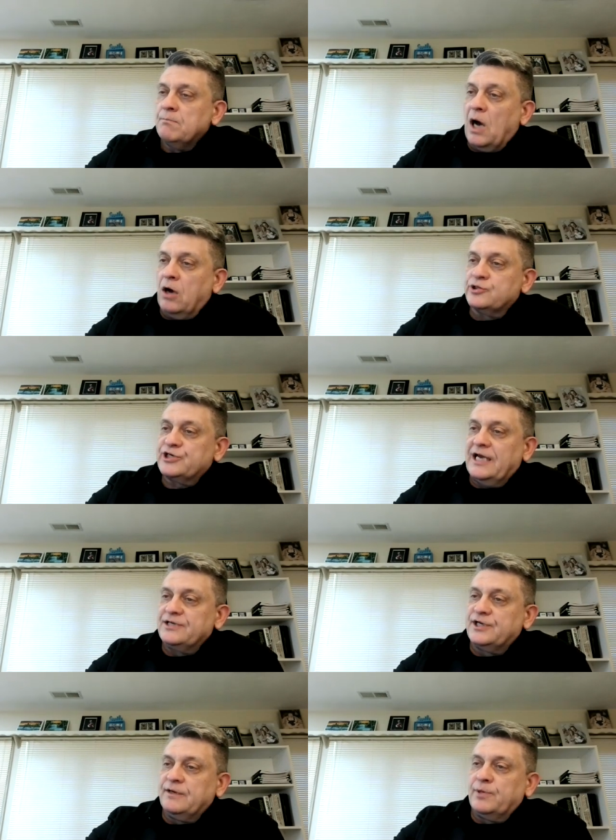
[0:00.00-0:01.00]
Paul
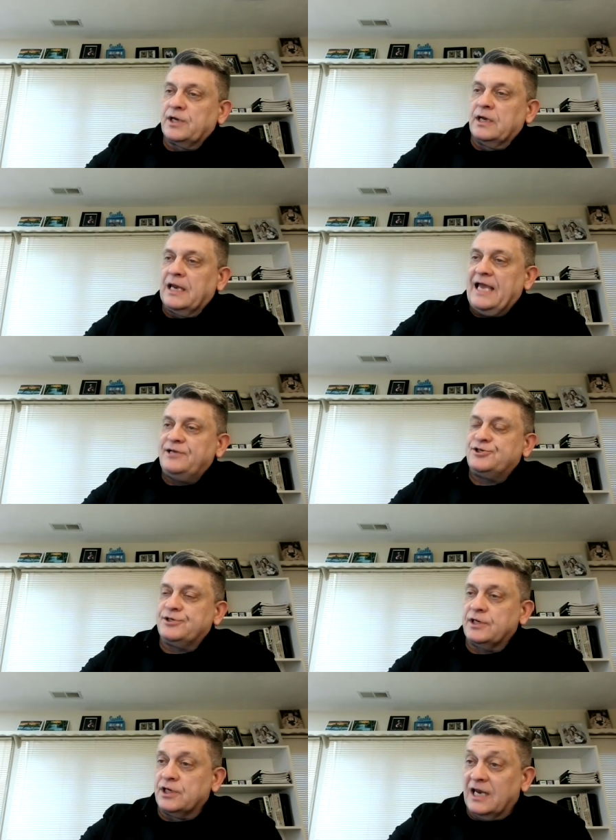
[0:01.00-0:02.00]
says in the book of
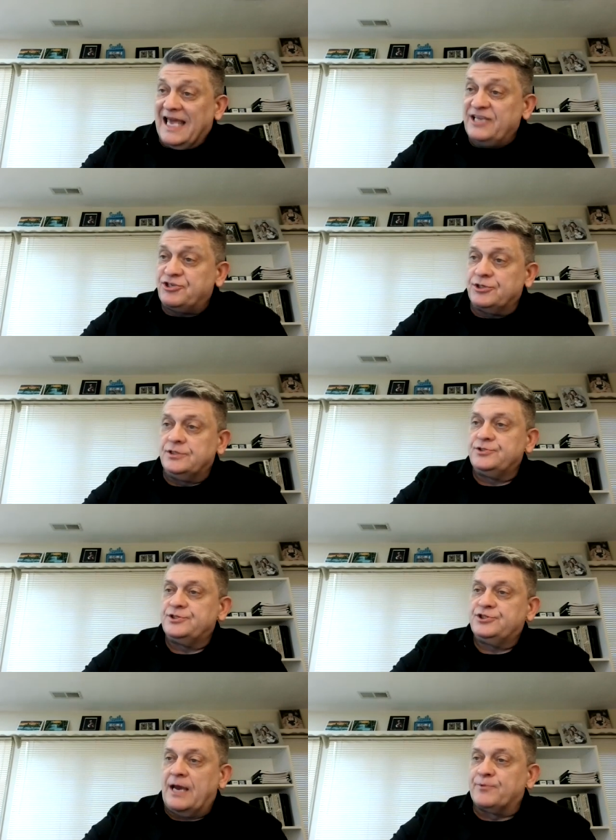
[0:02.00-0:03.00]

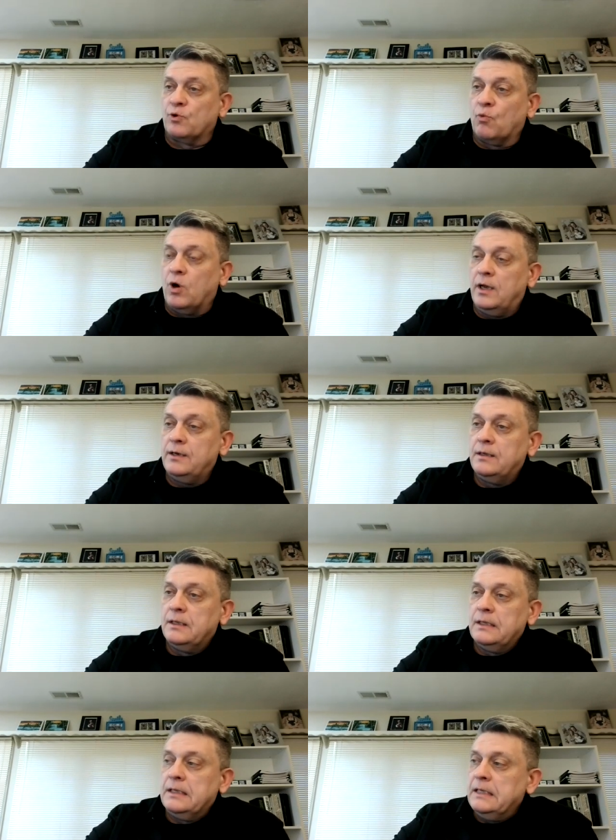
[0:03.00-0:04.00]
Galatians, chapter 1,
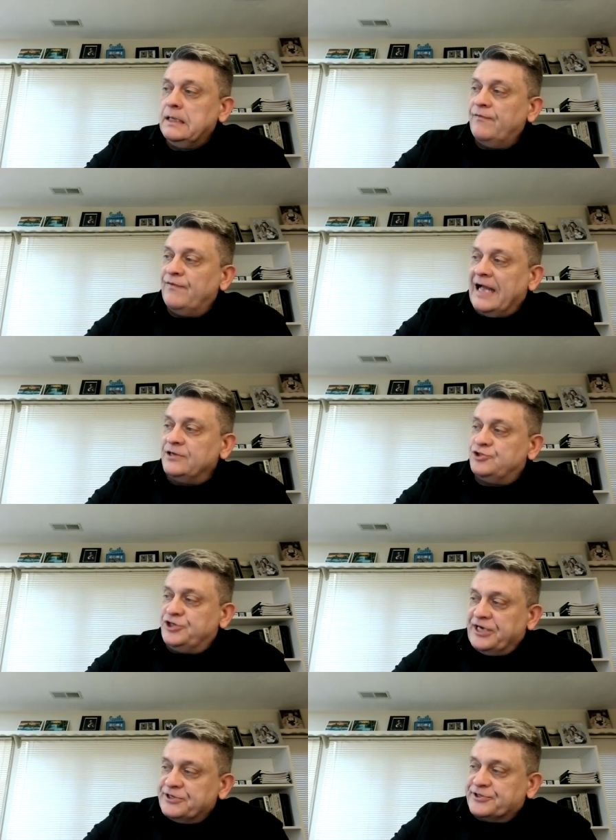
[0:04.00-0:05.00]
that
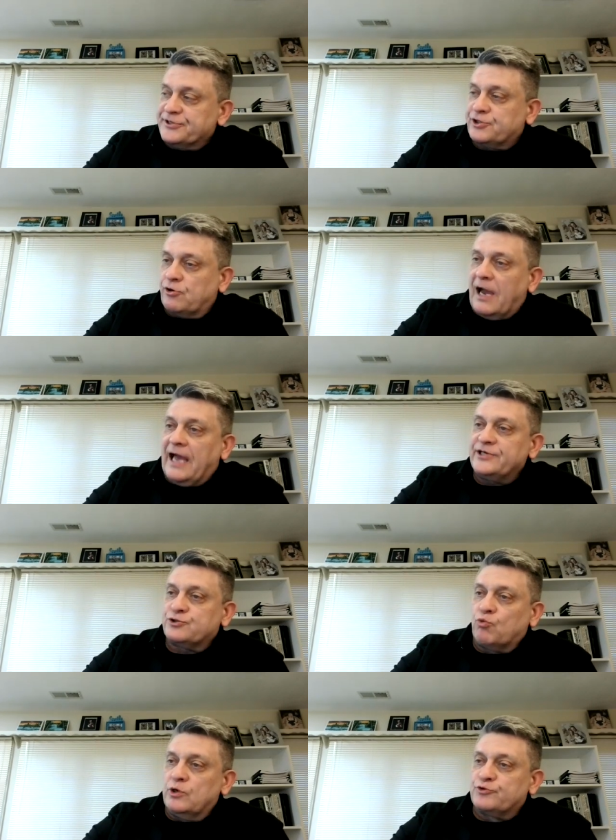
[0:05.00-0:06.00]
Jesus
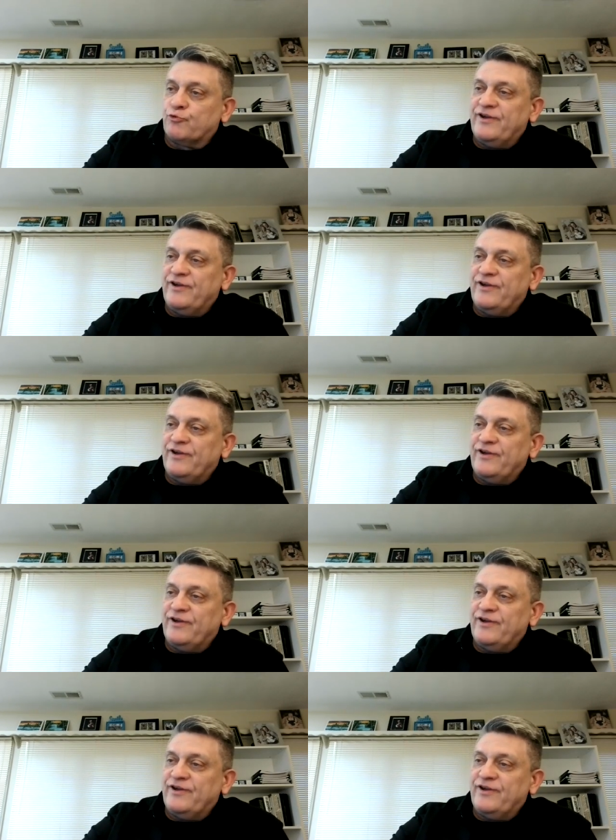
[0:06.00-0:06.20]
Christ was